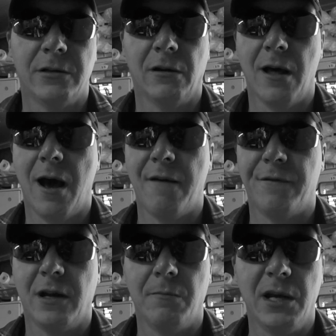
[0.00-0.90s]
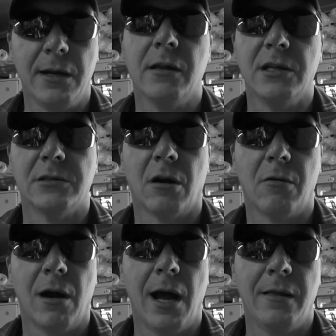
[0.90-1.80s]
your life and immediately start
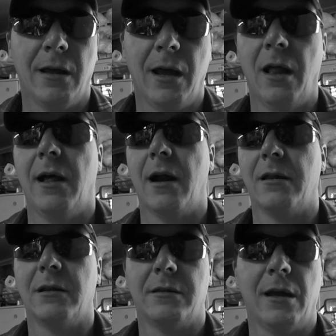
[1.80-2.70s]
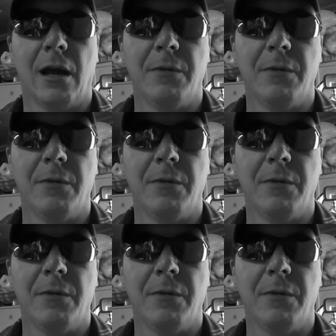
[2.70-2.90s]
riding the hell out of the thing.